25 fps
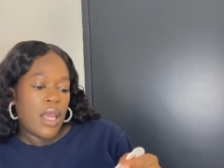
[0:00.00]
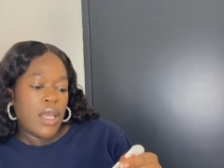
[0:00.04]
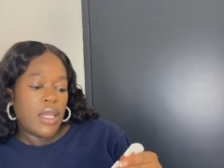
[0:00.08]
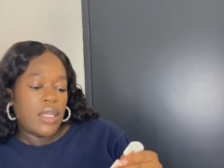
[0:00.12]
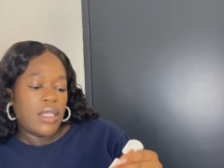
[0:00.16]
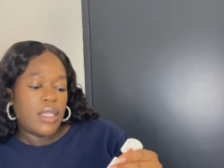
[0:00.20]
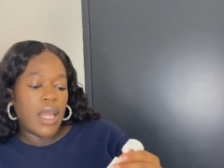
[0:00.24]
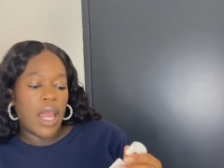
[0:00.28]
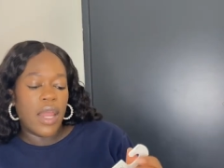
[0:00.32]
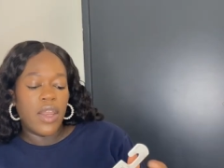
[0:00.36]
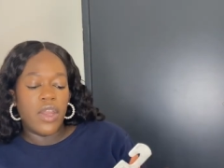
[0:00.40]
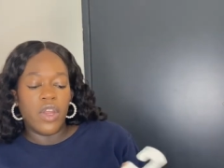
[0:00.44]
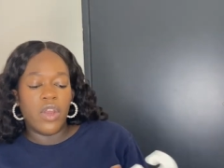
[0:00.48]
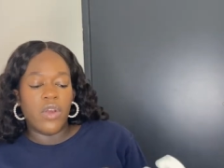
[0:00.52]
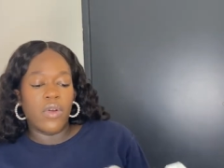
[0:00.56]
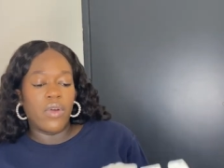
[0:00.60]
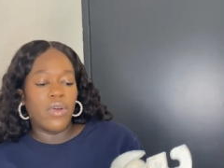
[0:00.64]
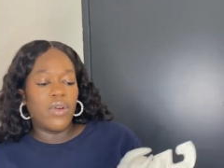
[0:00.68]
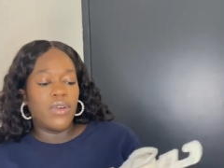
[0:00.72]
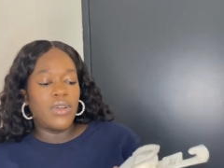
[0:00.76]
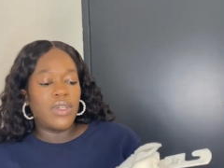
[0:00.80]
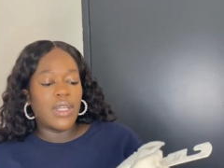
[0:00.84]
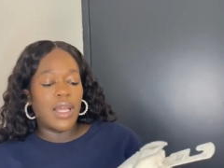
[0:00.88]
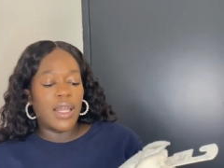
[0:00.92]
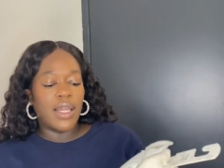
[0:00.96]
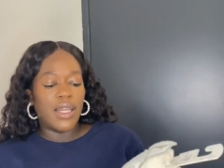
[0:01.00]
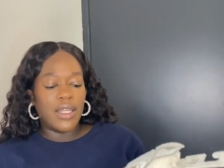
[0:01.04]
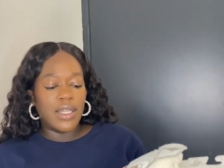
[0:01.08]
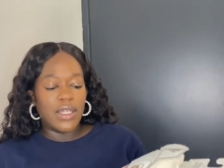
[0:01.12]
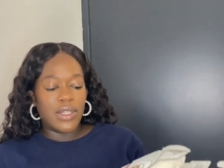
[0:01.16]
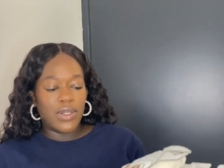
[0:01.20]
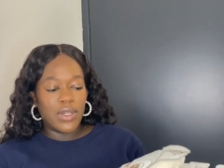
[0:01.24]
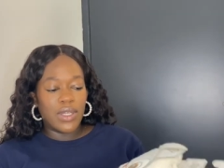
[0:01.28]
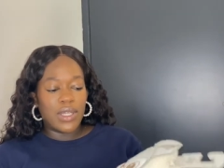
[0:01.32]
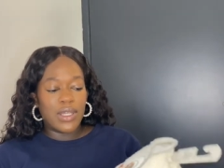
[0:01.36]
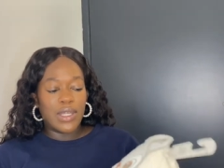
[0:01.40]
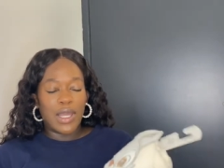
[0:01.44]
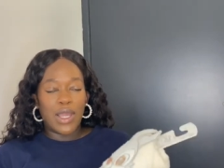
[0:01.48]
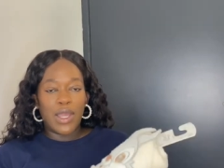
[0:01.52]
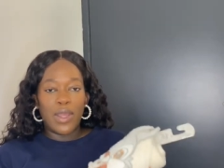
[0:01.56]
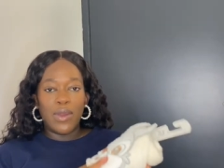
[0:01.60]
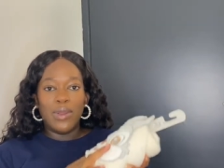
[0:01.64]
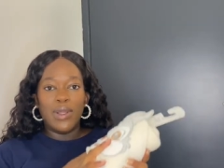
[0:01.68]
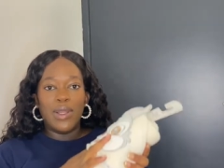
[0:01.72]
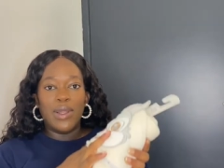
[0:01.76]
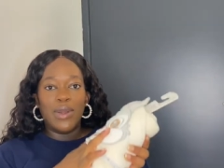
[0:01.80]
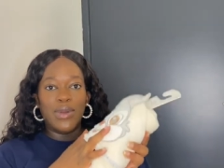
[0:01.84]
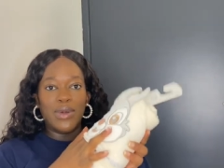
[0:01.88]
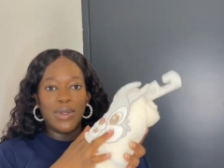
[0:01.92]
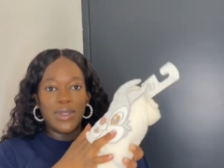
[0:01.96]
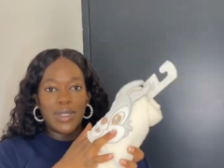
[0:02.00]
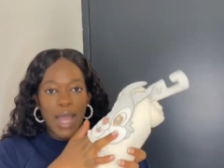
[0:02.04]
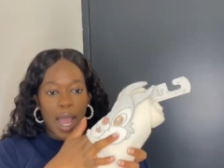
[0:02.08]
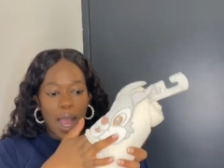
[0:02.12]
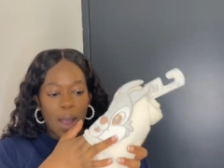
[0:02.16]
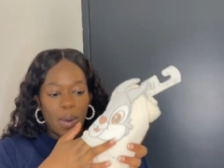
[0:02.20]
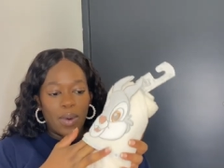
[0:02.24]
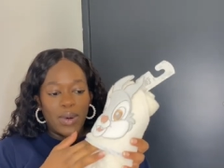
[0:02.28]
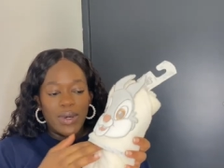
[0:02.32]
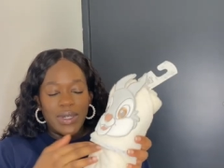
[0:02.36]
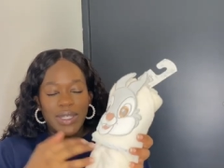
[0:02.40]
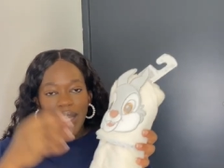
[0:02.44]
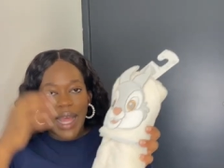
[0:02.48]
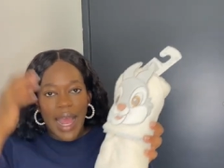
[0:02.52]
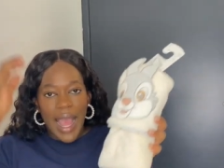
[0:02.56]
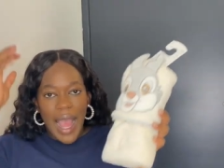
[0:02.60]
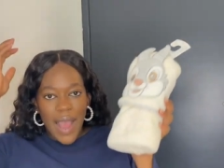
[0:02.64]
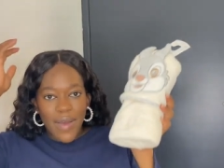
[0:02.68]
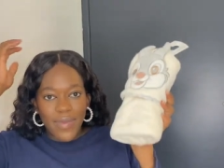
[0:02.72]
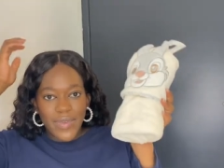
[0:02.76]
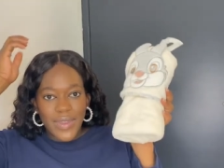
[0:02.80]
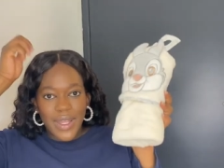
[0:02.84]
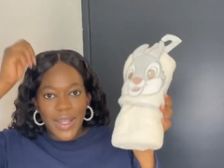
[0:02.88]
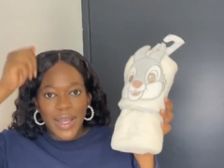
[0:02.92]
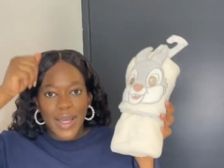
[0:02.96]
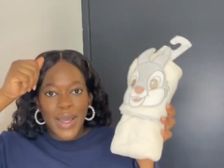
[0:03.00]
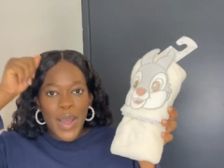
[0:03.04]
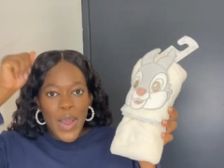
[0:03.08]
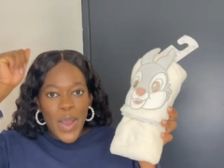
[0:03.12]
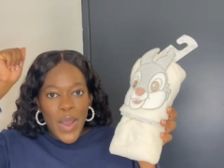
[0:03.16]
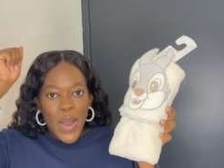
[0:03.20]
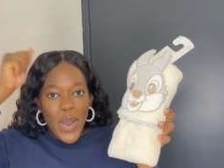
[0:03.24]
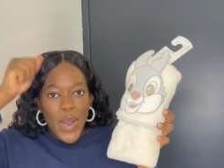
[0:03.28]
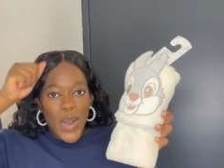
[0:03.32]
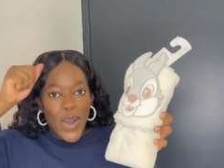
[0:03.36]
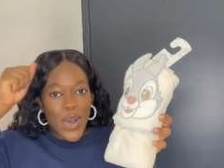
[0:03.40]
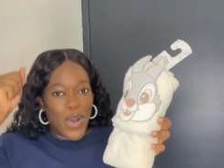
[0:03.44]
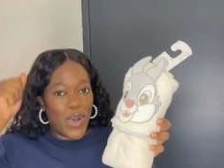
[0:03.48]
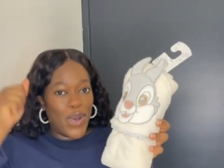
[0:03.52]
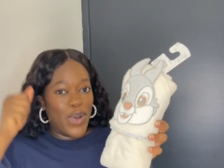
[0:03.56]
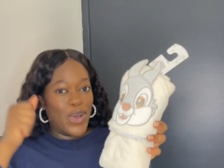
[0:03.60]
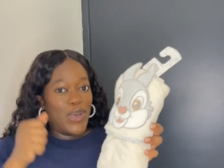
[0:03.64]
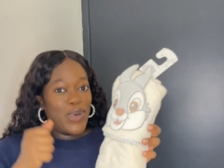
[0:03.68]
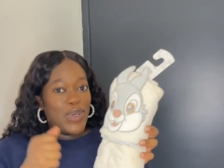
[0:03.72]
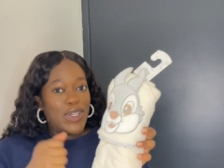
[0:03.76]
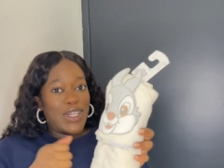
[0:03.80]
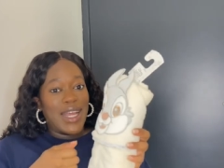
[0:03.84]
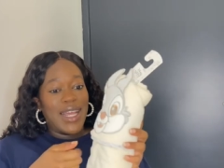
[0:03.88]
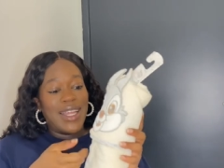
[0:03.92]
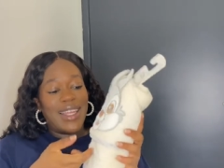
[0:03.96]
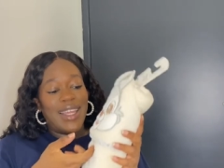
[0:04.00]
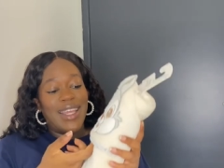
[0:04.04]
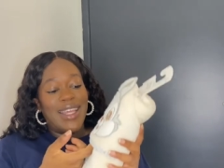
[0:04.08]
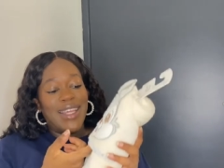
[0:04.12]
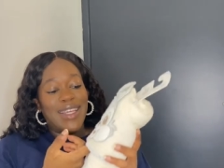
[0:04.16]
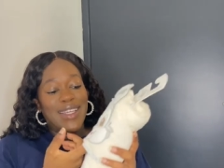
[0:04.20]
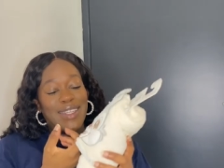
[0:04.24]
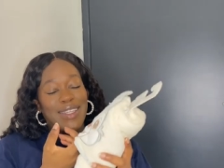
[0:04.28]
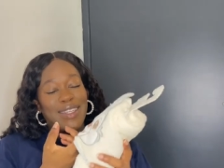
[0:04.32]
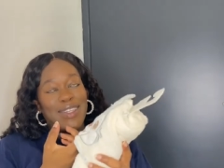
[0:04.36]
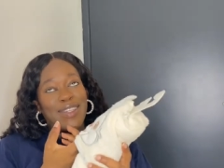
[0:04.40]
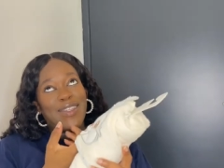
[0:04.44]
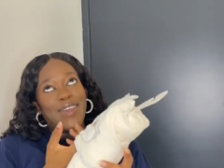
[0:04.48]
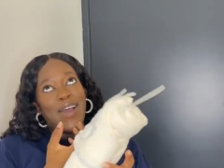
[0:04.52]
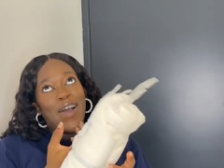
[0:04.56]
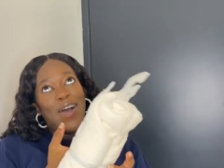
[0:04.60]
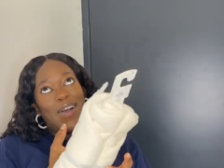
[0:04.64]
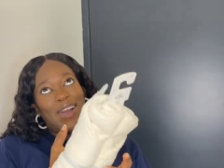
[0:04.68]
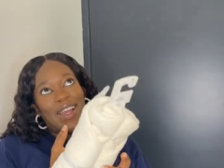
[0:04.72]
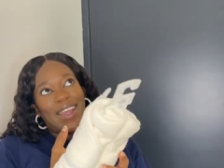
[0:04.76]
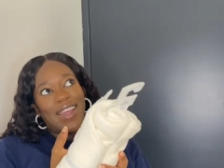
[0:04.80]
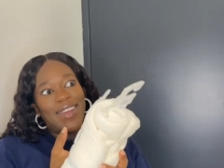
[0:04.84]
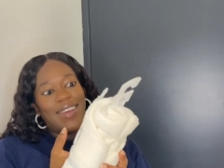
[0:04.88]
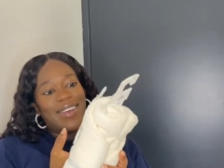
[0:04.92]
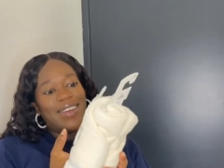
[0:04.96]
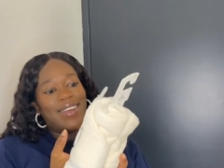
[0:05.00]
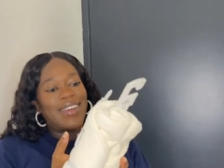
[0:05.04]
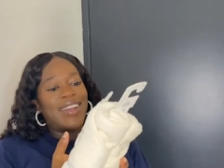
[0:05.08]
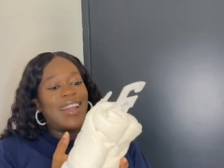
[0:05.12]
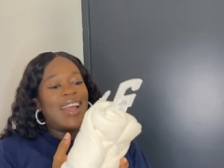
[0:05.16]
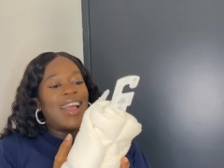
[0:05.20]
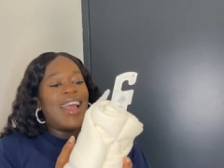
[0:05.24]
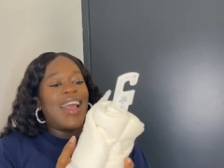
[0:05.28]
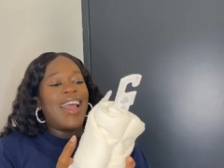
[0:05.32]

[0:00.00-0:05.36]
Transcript: 10 euros and it's just cute little towels. I have the hood, which I think is so cute.